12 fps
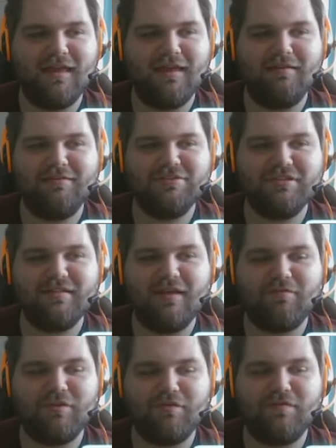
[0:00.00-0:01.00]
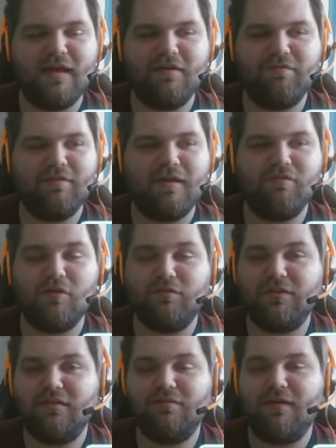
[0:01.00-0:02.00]
just every of
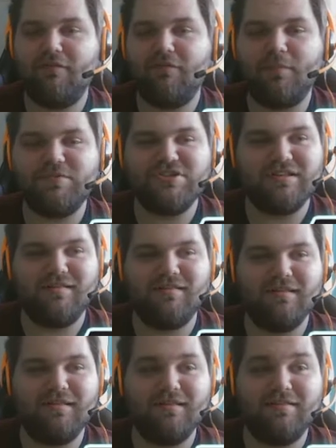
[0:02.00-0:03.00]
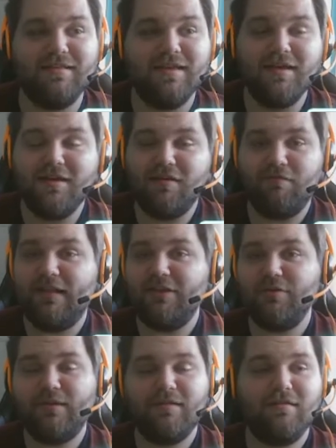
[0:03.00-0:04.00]
these 5 options is
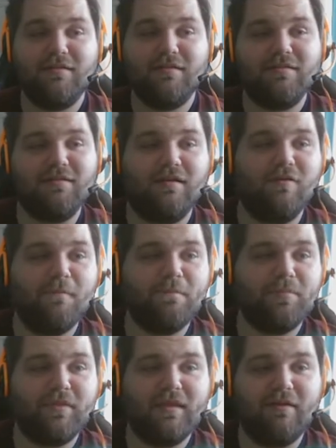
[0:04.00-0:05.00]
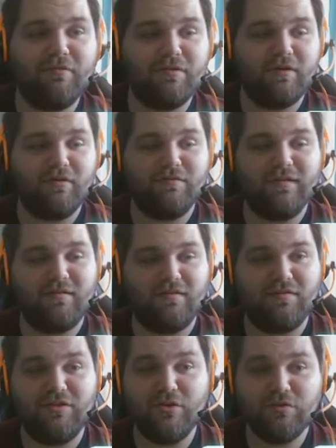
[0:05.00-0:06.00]
valuable. So everything of this
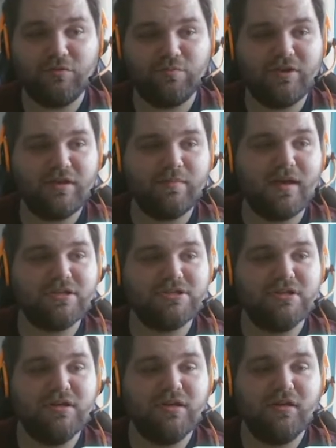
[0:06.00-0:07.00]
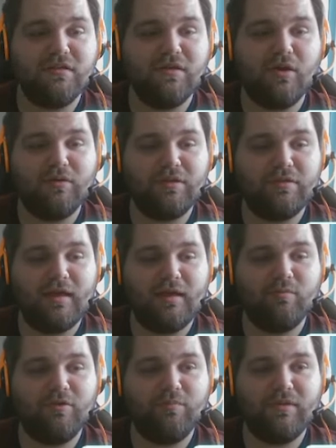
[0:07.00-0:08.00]
is used pretty much. The only
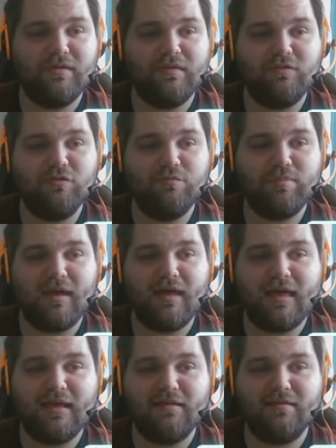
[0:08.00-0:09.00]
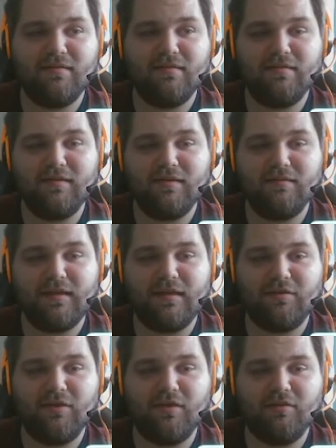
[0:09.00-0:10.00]
thing would be the 2 pair aces here
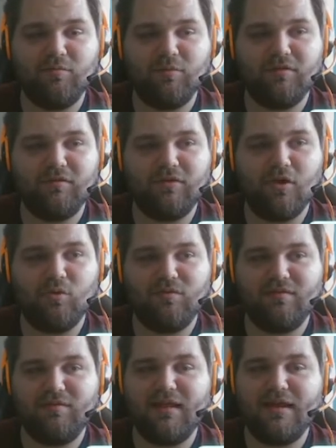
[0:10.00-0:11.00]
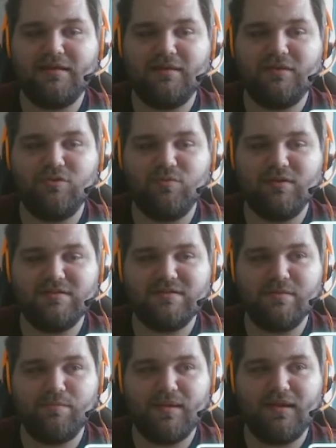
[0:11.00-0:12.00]
that would go slightly towards
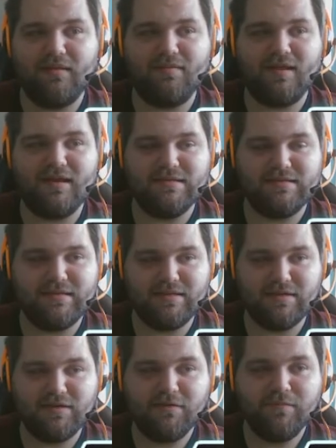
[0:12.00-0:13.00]
the bigger sizing here.